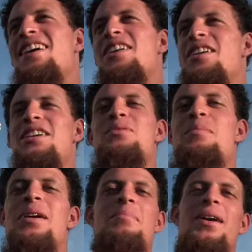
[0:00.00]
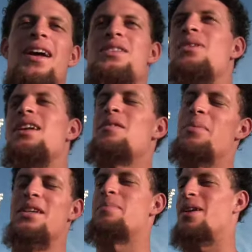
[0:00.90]
you know, I just want to leave the
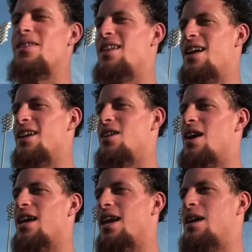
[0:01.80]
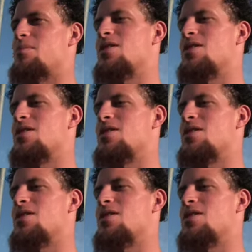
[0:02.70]
place better than I came.